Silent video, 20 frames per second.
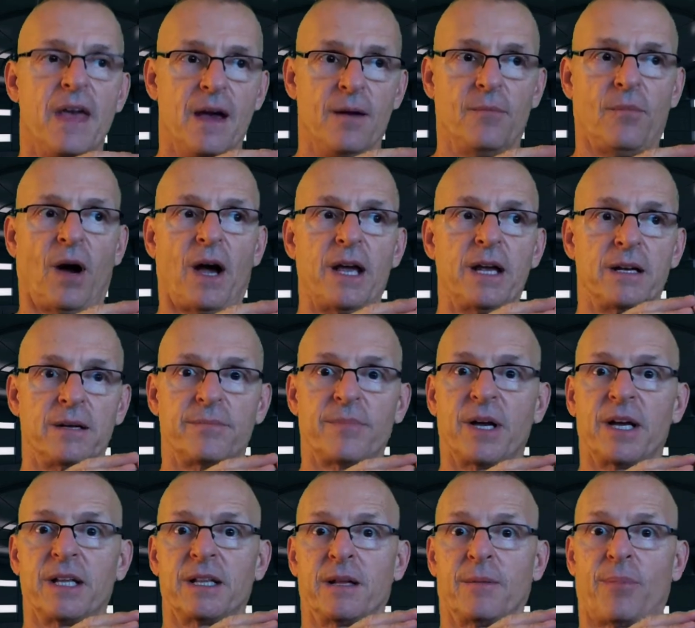It might have
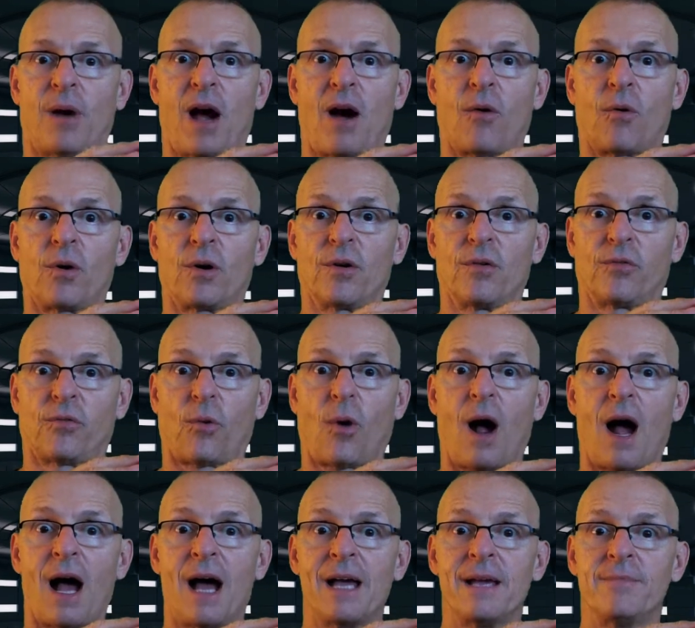been the power of
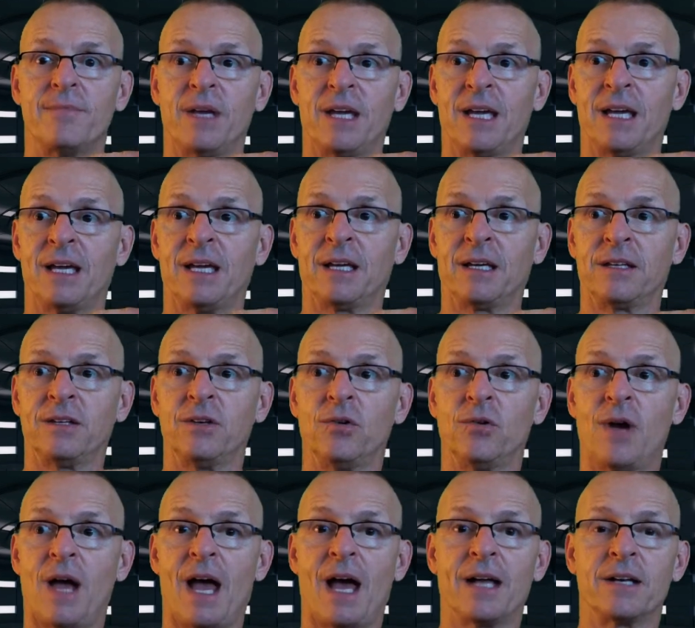why being
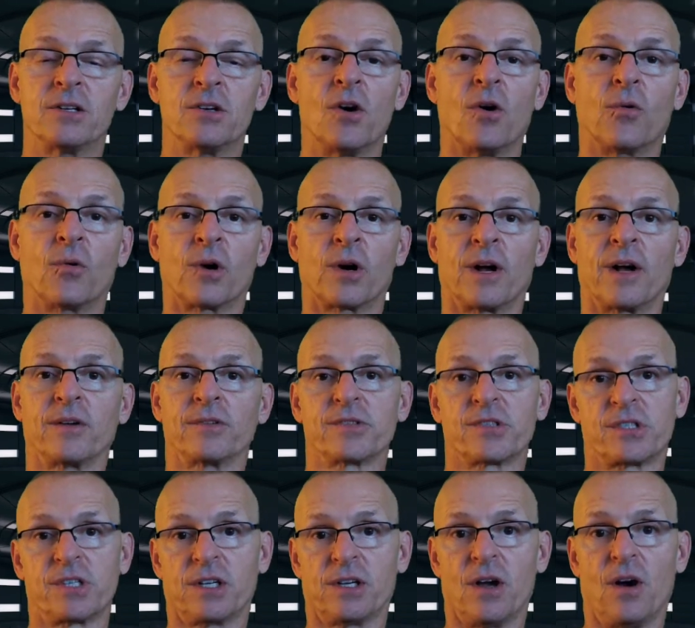you had nowhere
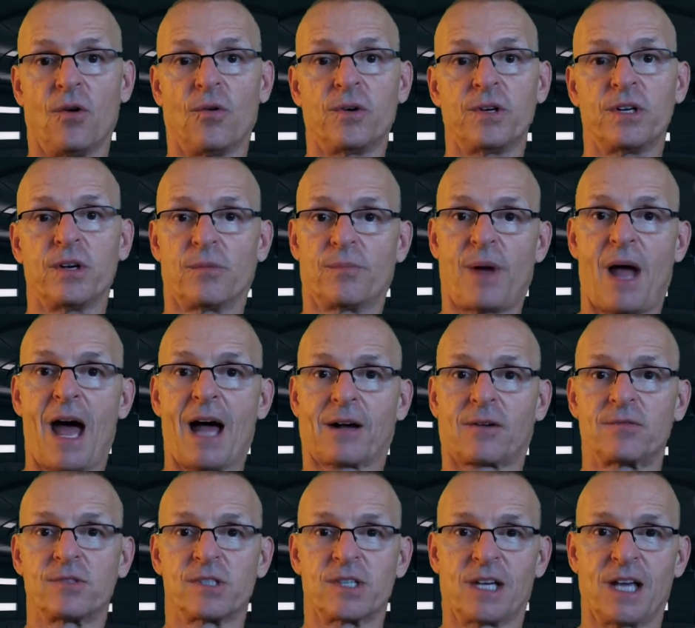else to go and your
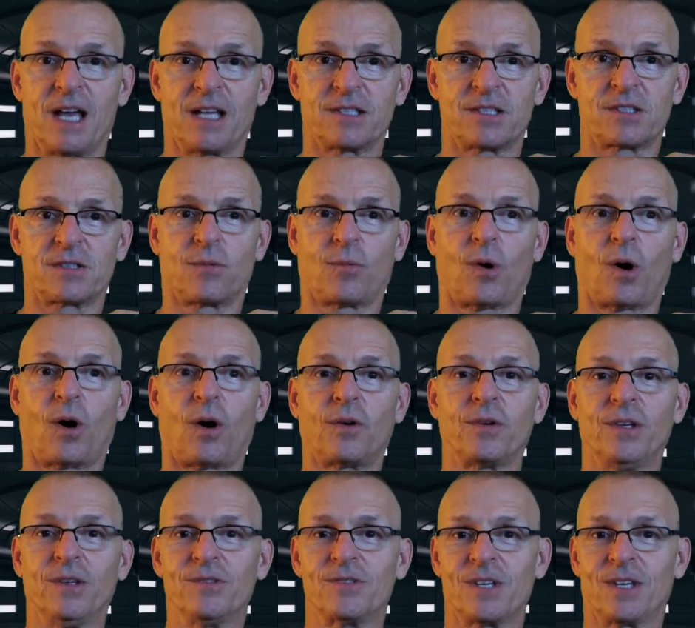back was against the
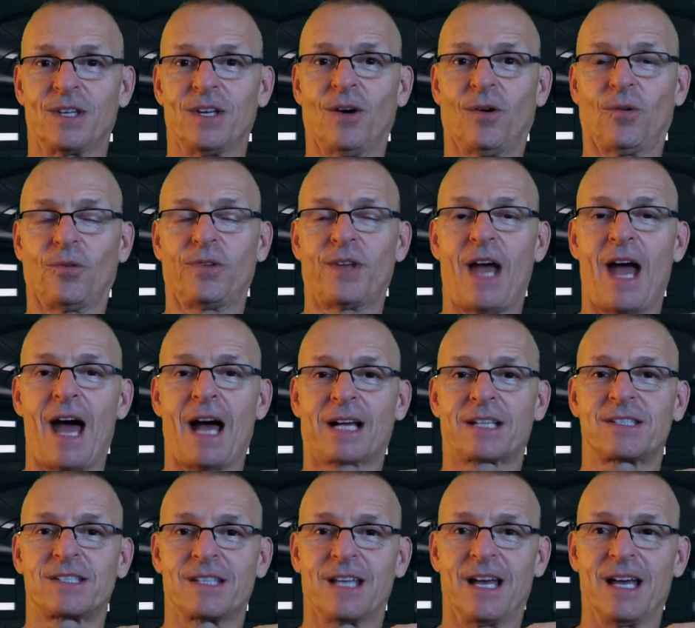wall, using the old
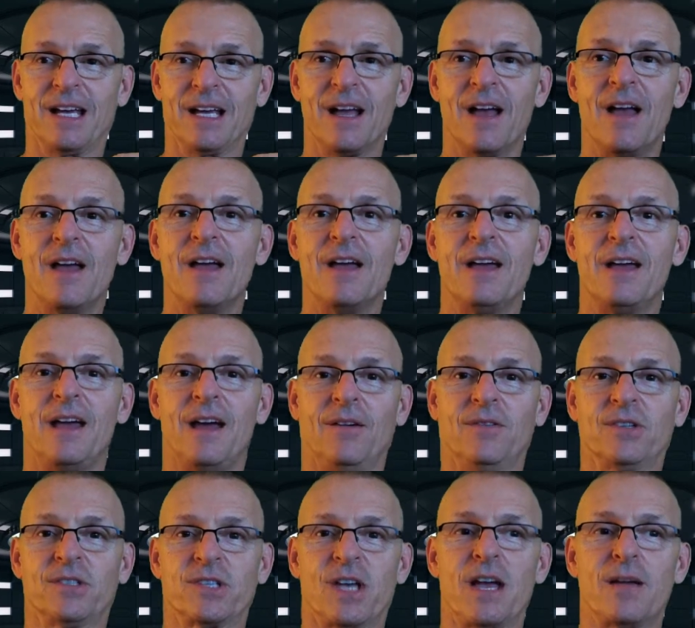tax thing.
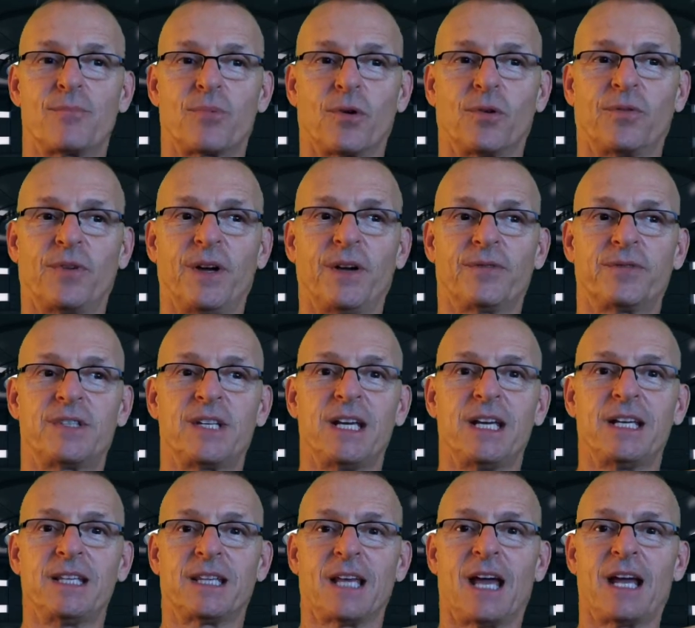It was April
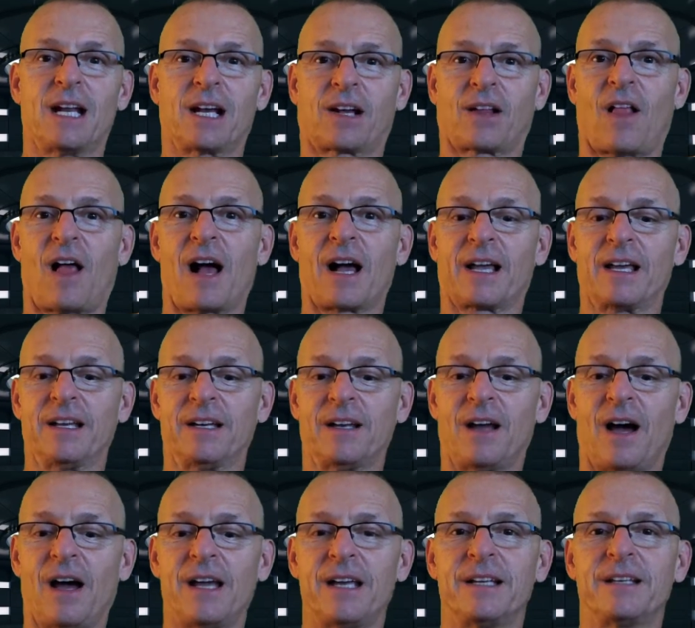15th, 8 o'clock at
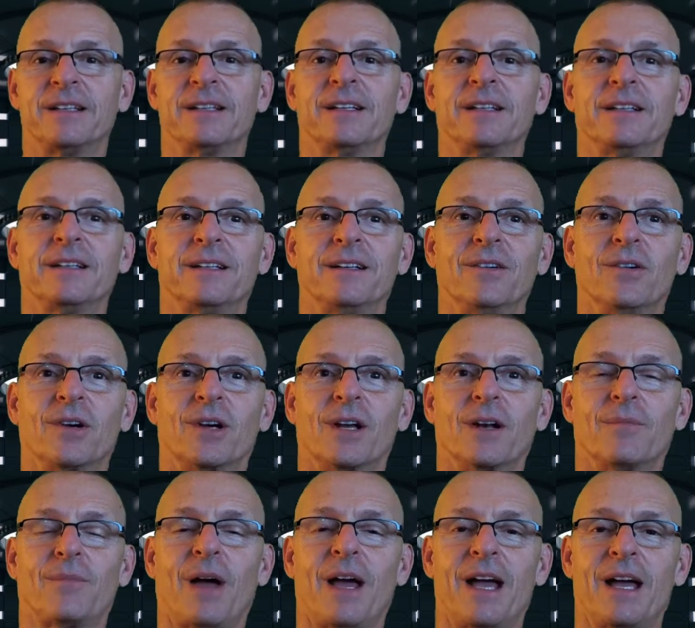night, and you were
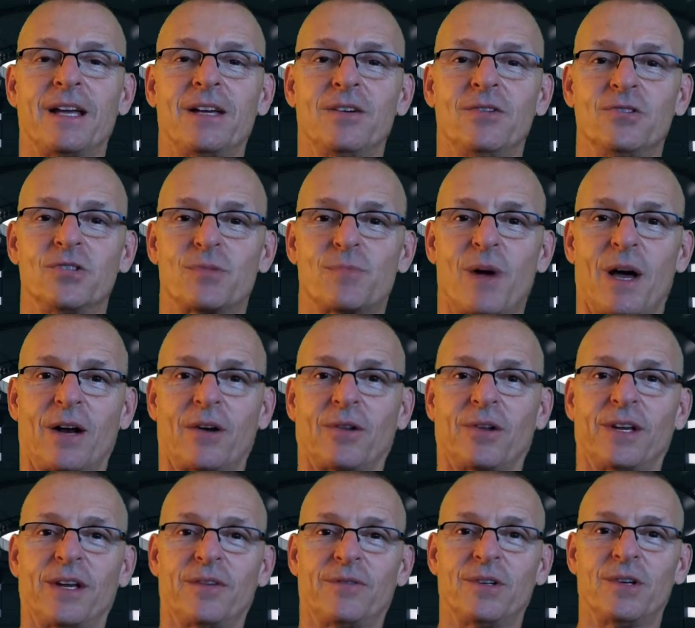going to pay a huge
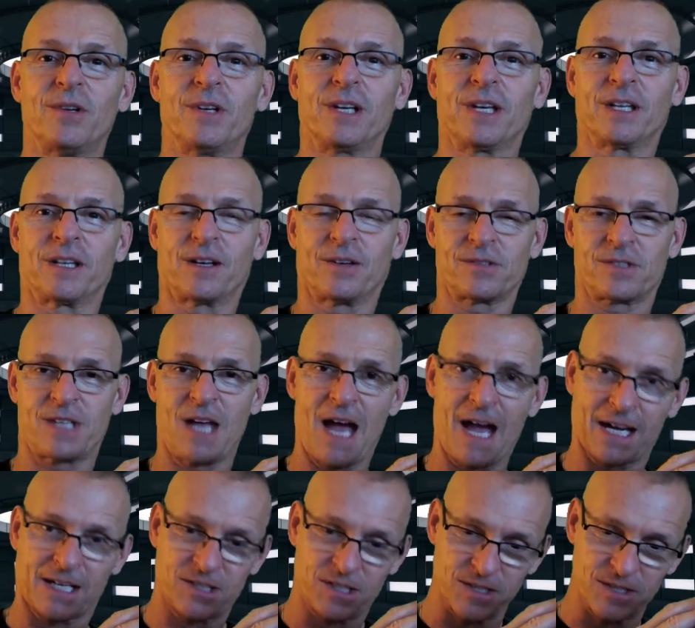penalty if you didn't get those
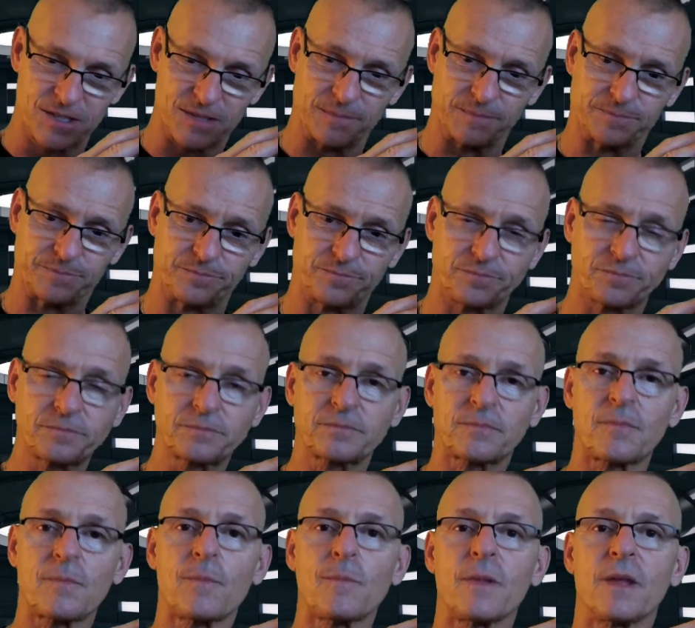taxes
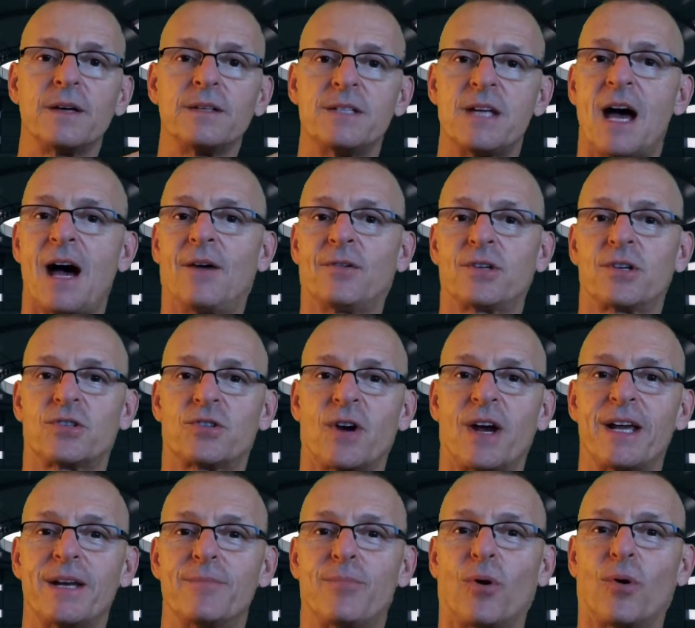down to
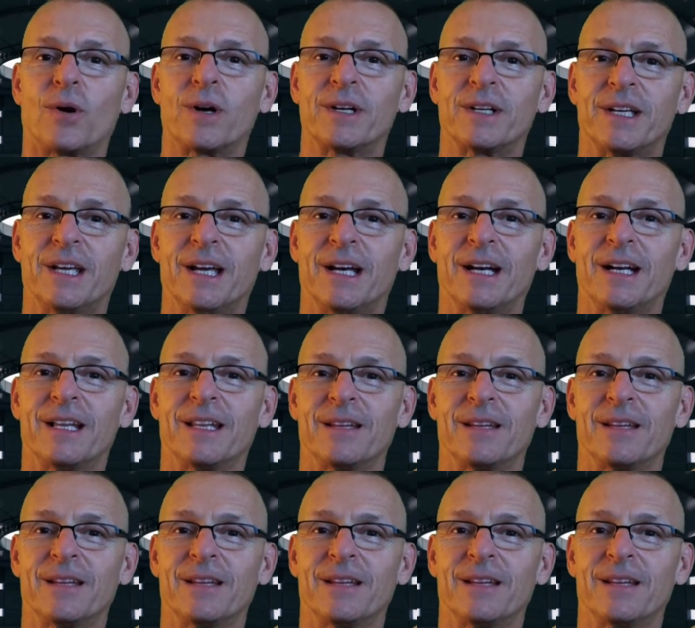Tradeport and get it